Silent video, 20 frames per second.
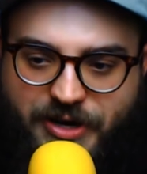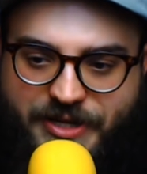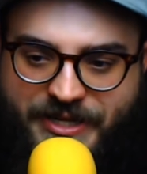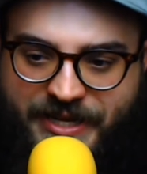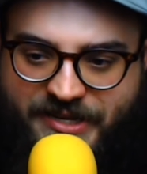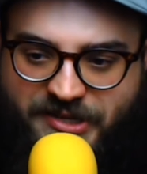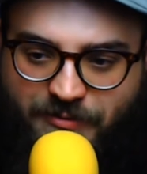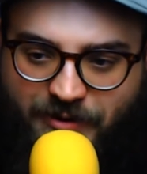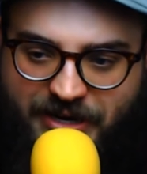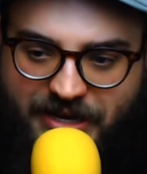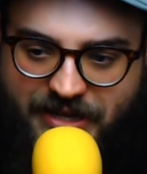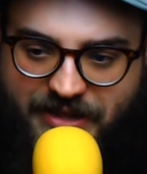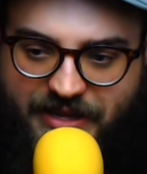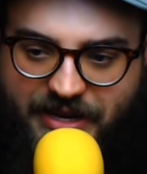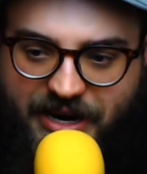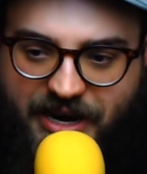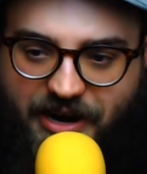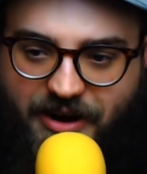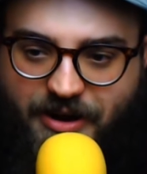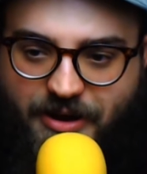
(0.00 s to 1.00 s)
this one in
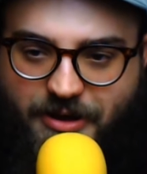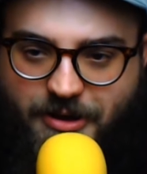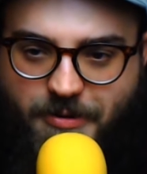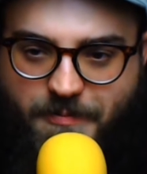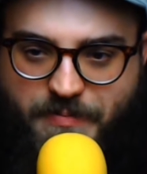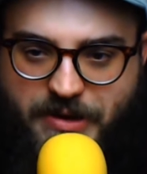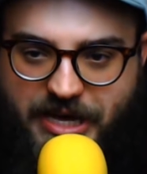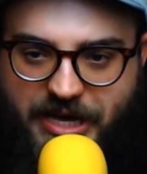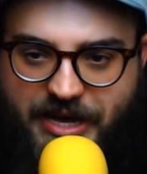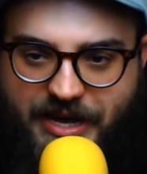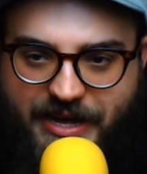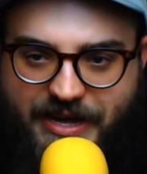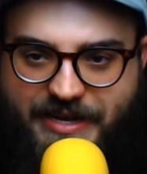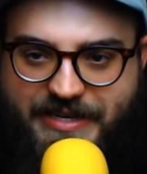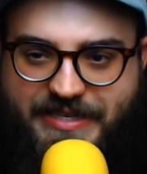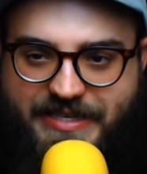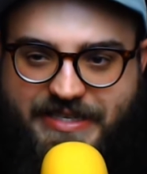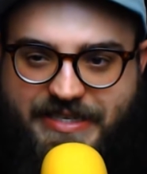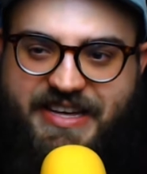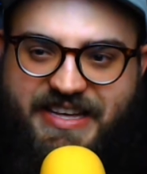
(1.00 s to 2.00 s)
there
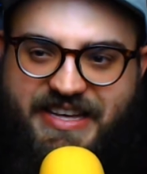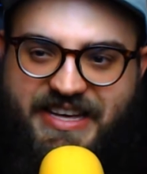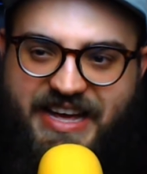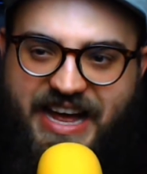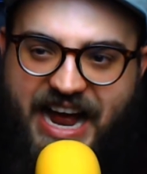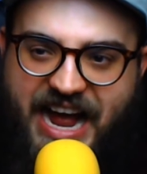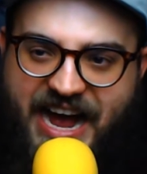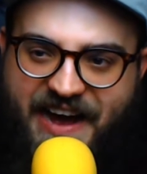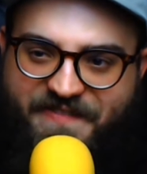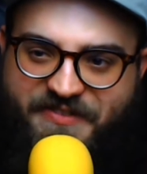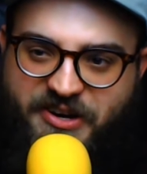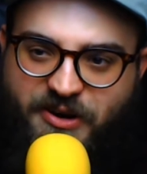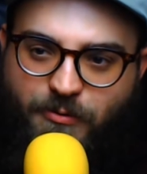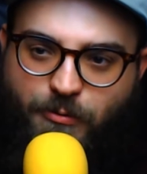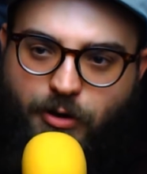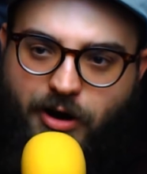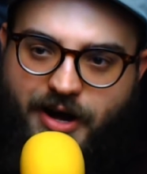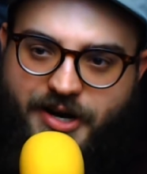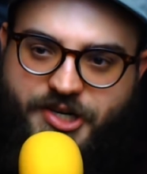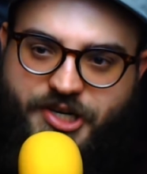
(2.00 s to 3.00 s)
because after
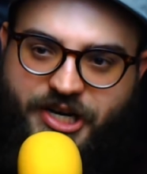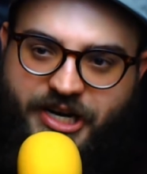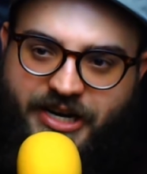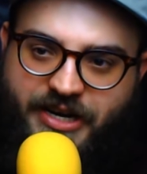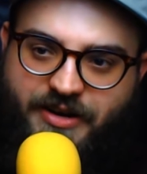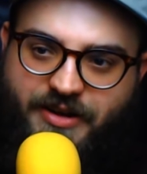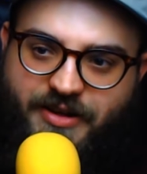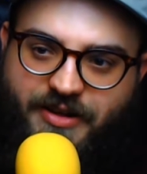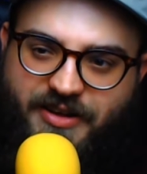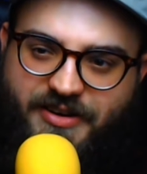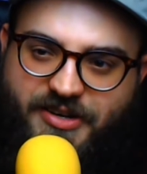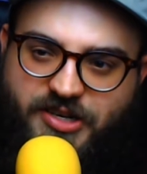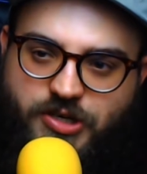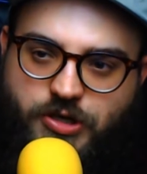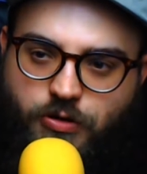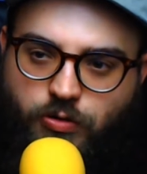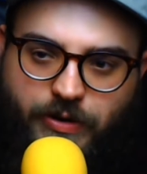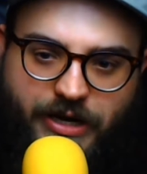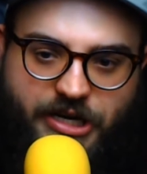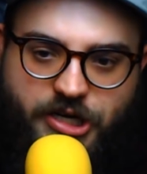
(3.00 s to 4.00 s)
watching
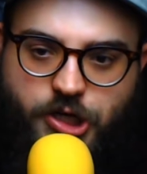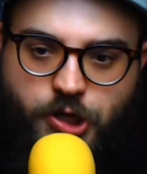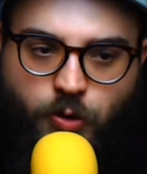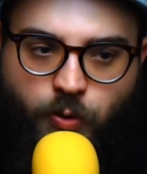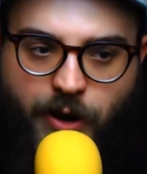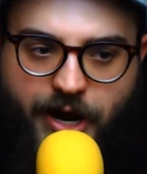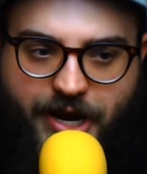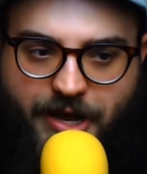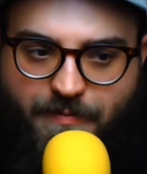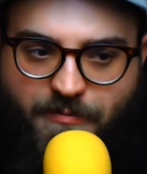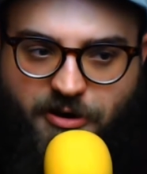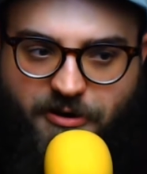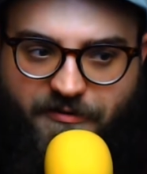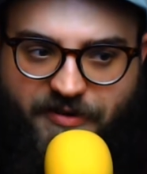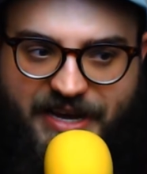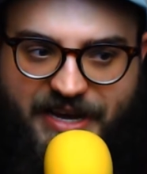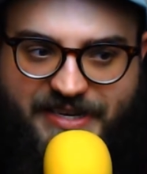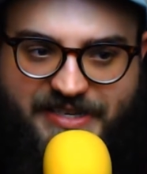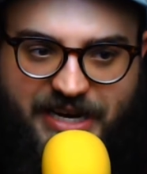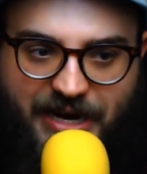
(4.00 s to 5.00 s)
like 20
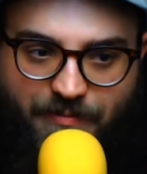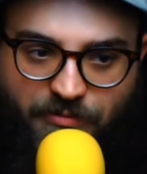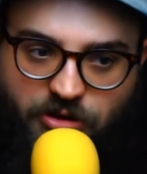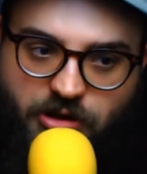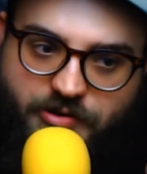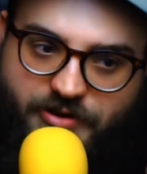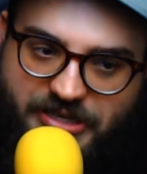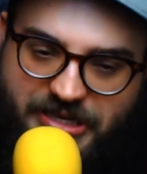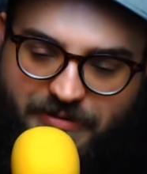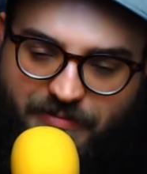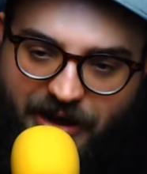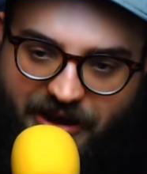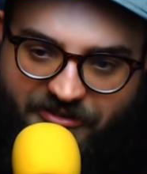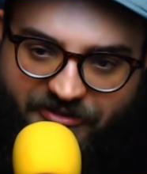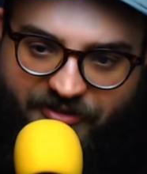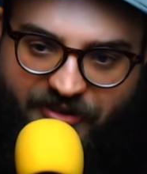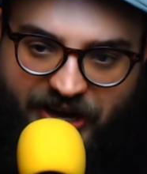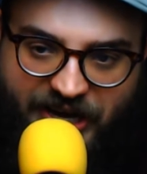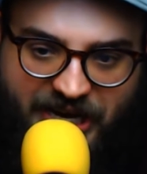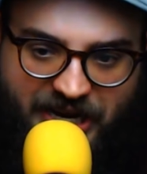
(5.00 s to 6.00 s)
movies, I'm losing my
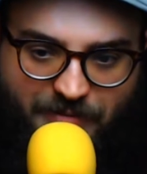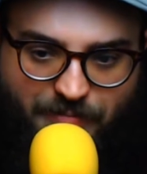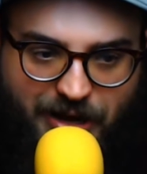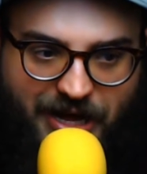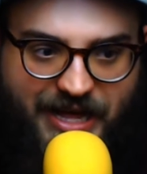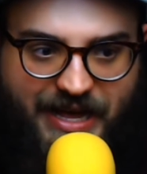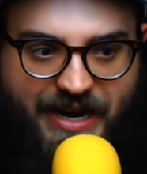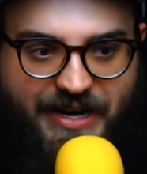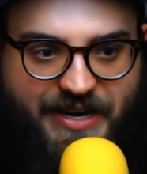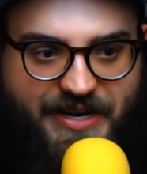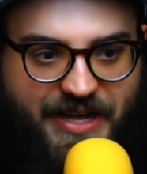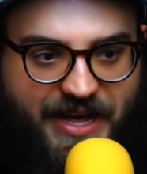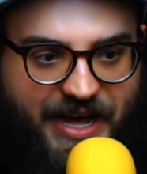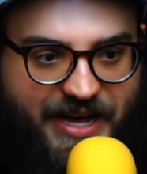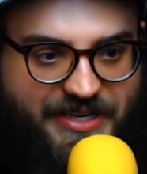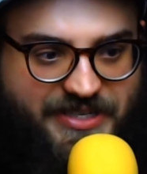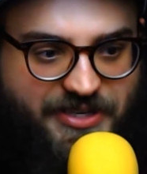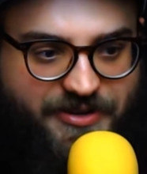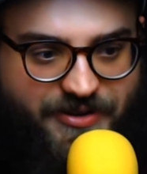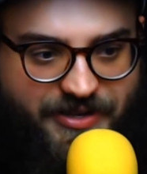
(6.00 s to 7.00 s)
fucking mind,
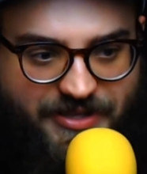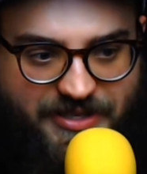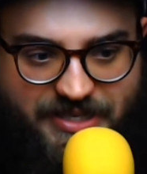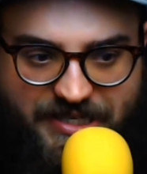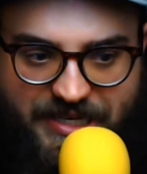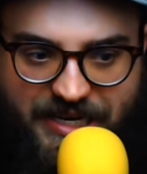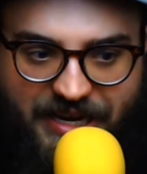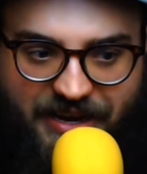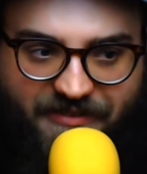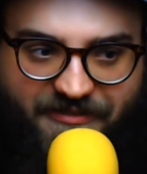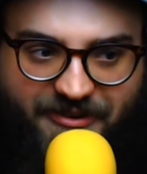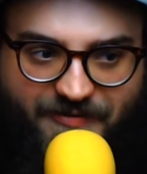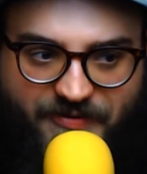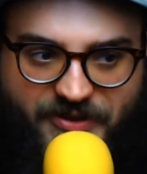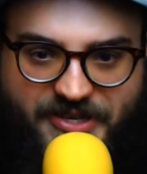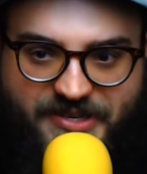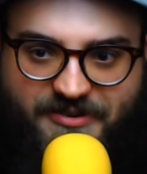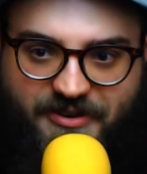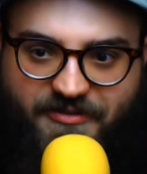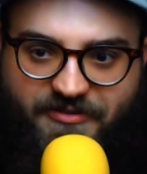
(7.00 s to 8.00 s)
as you can see from
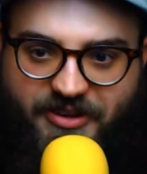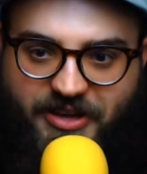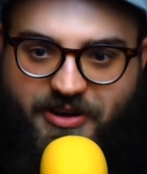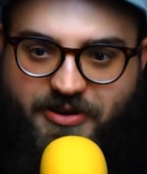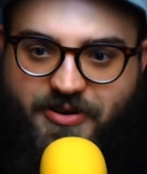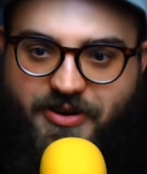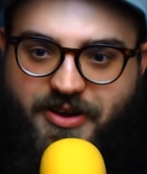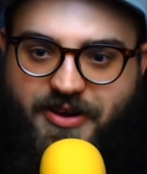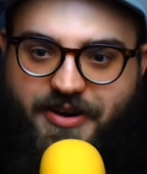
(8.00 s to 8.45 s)
this review.